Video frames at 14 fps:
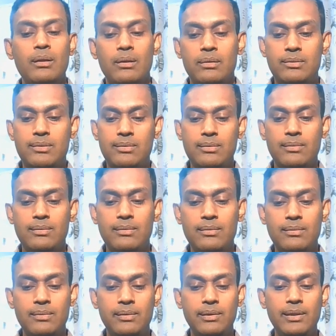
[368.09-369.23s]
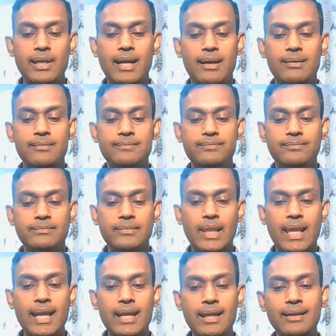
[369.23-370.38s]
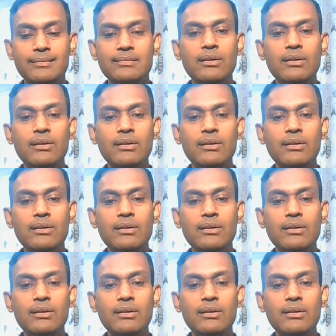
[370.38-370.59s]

So yeah, it's